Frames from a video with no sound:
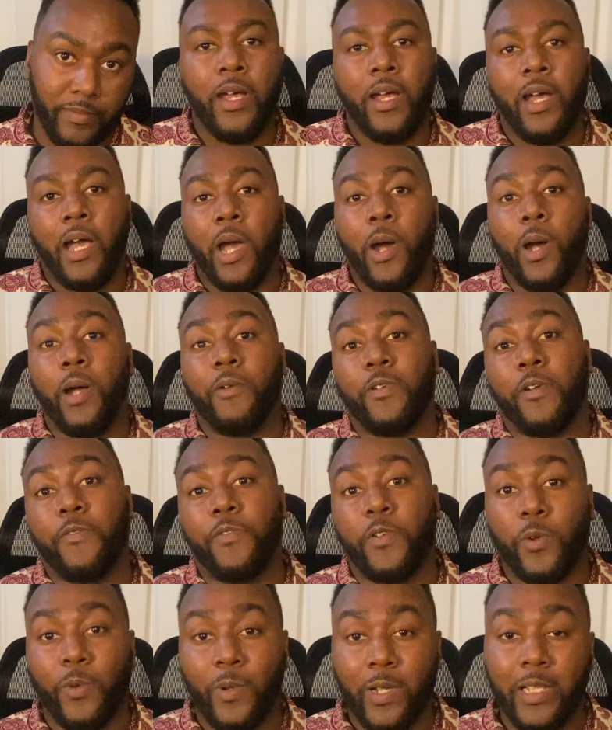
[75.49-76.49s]
However, if
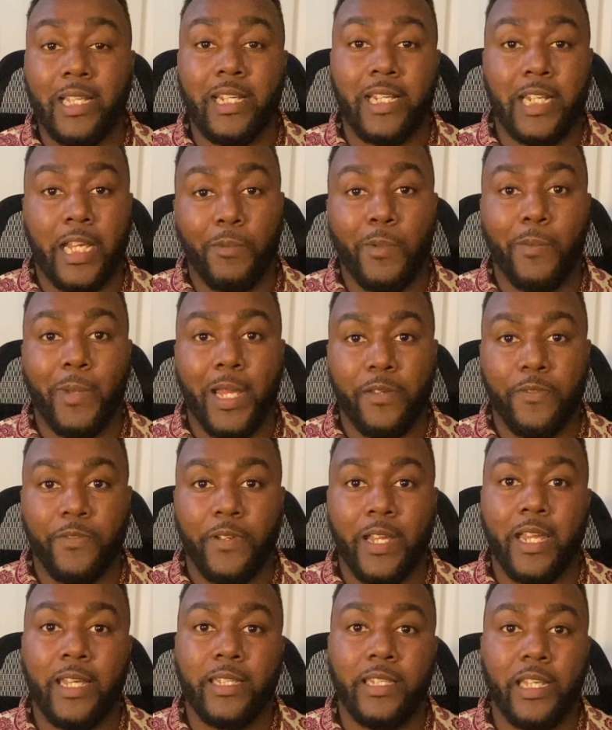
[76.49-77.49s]
you're really an MMA
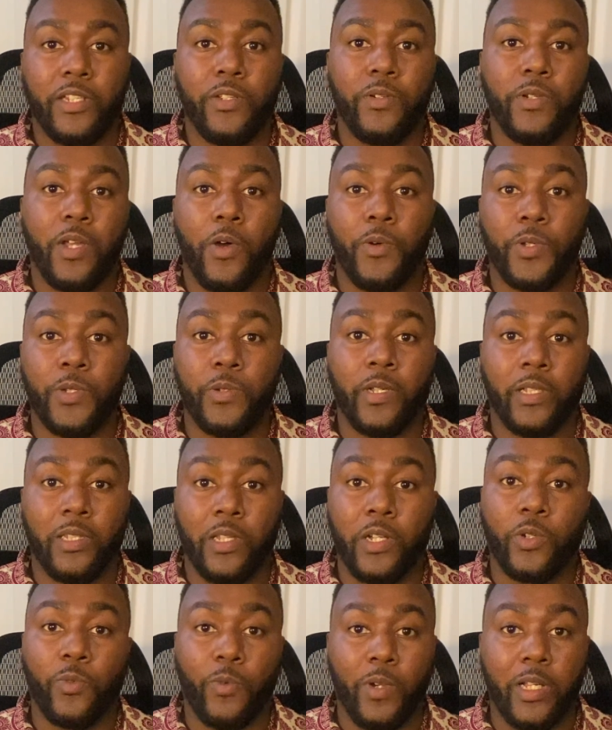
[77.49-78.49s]
fan, then you know you can
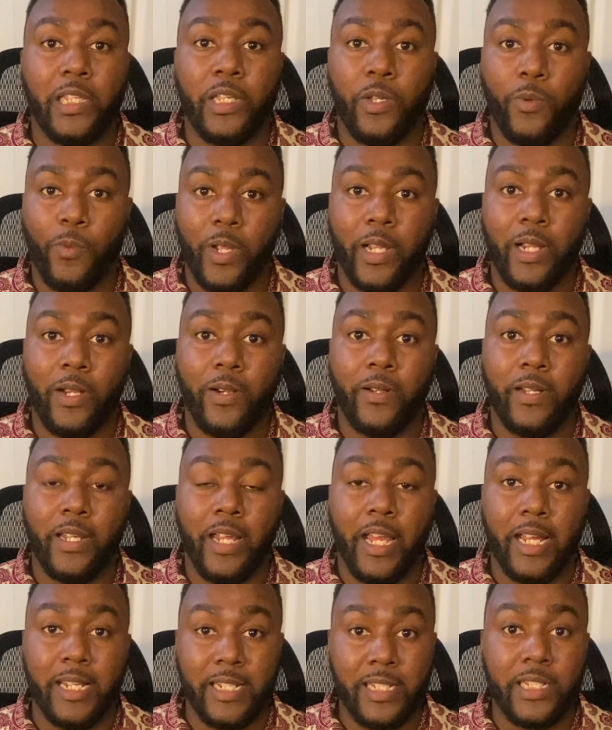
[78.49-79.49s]
look really weird
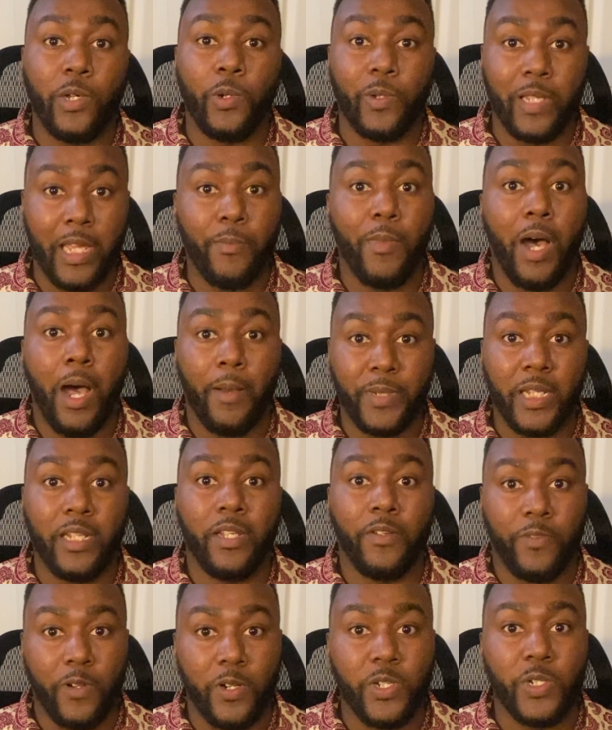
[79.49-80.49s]
and still get mocked in the
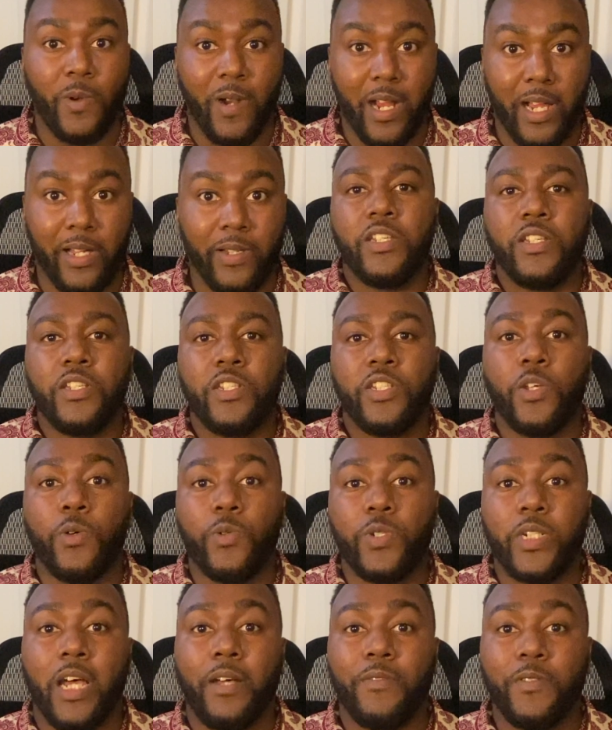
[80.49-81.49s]
first round. So
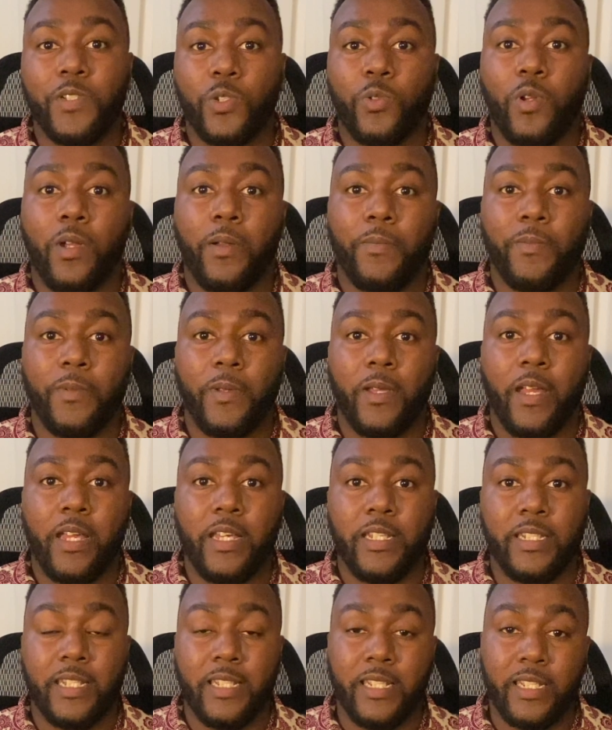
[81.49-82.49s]
JavaScript
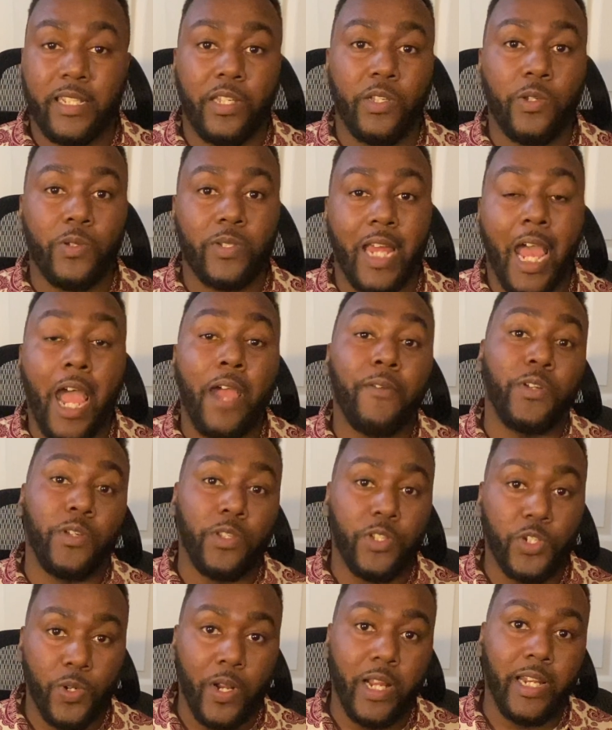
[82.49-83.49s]
is the skills after
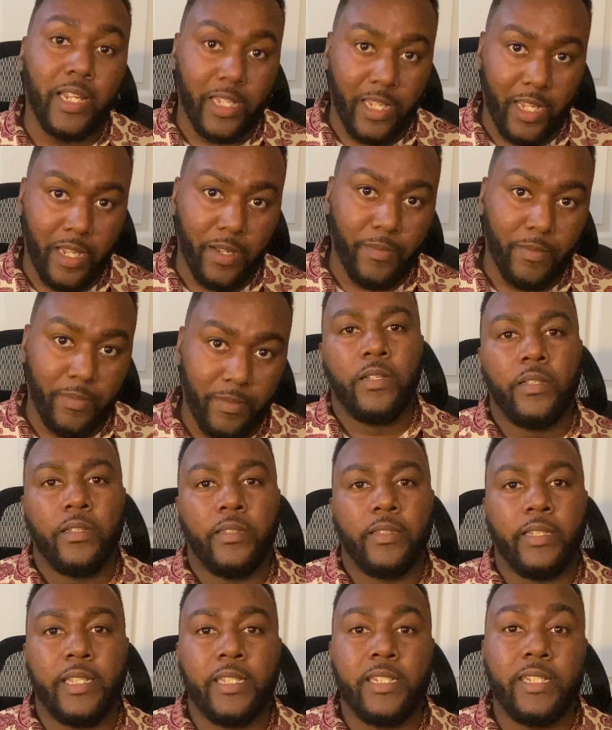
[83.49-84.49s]
the training camp.
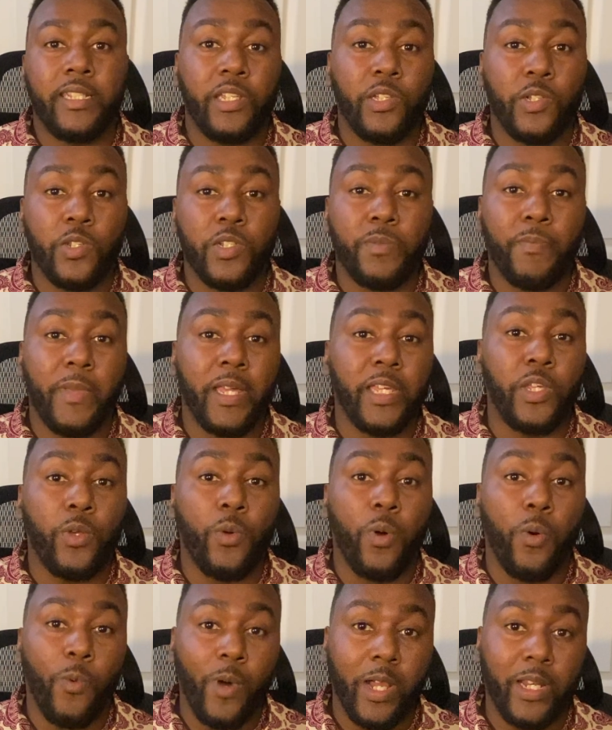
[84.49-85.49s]
These skills make you
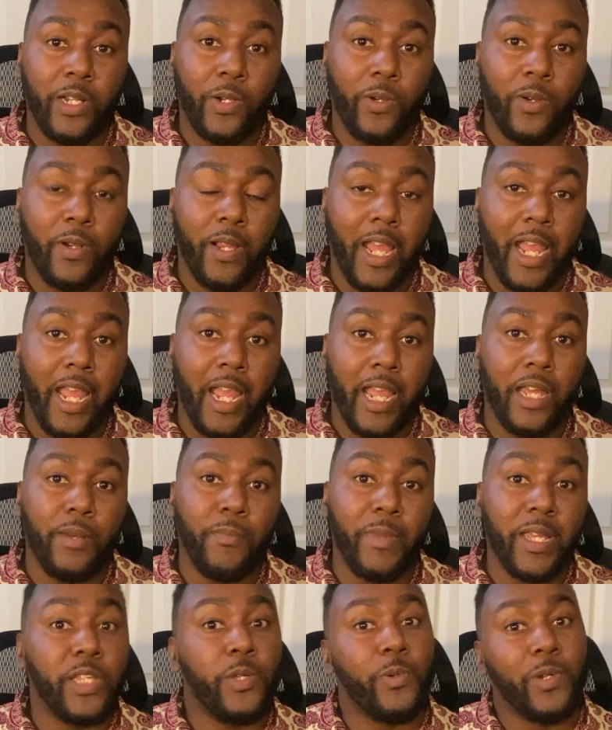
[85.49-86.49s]
a winner and
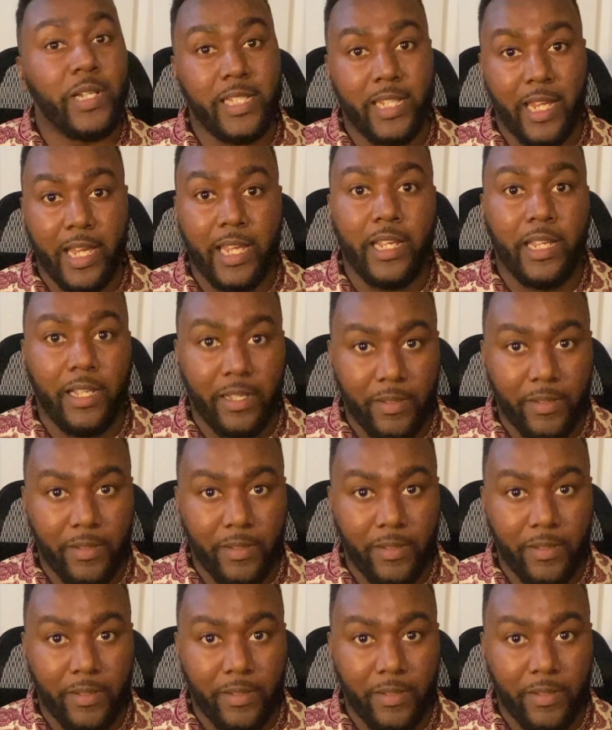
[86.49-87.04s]
make you exciting.